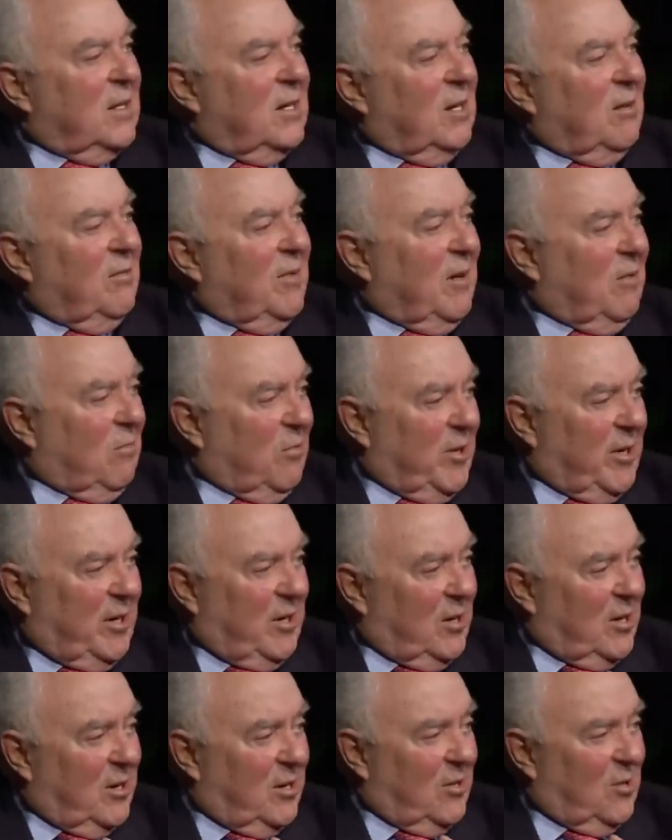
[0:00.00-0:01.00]
of every
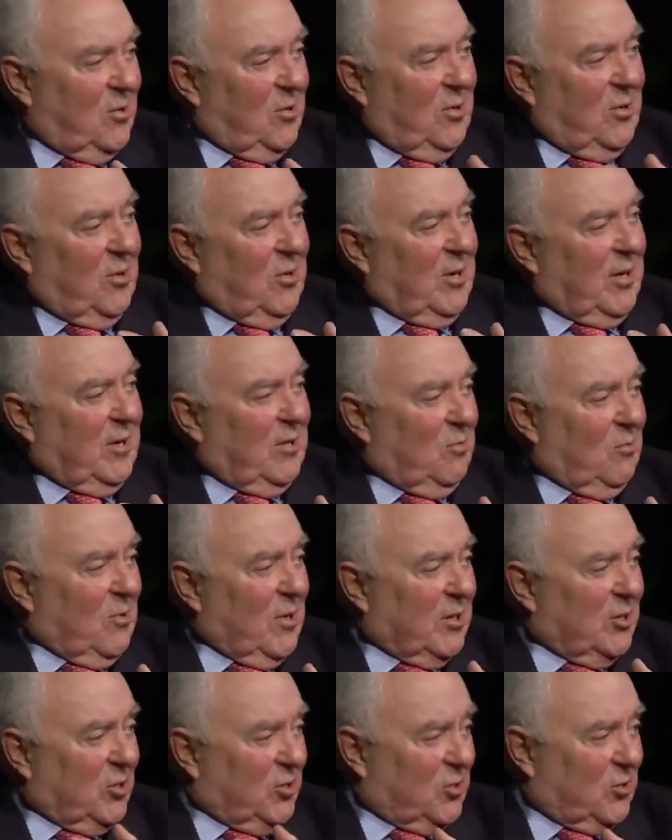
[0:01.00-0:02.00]
gun owner and the
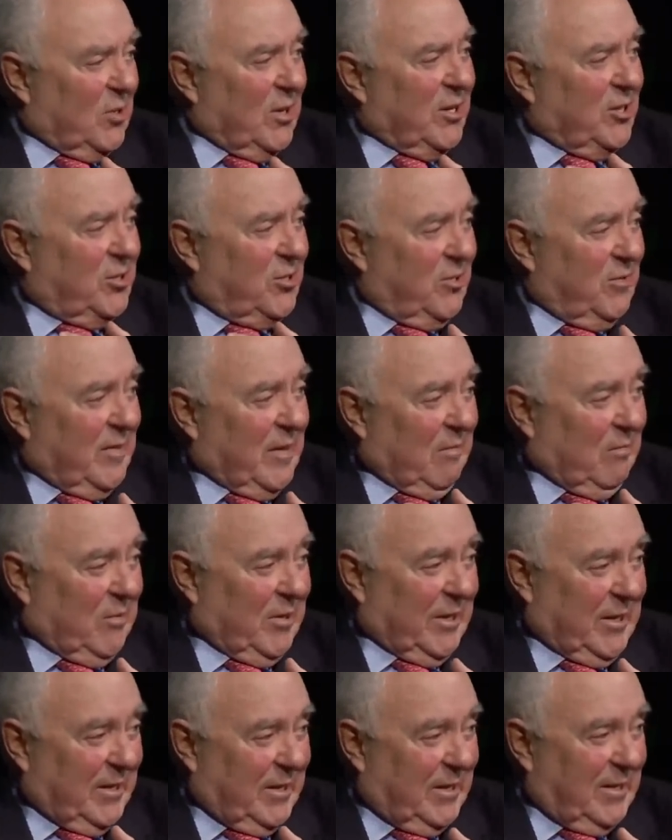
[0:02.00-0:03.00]
registration of
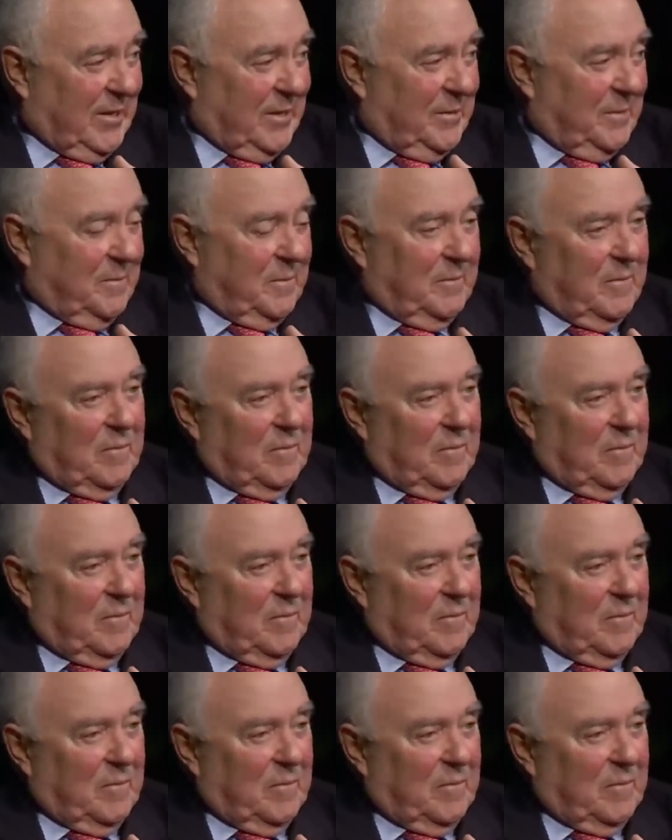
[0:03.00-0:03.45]
every gun,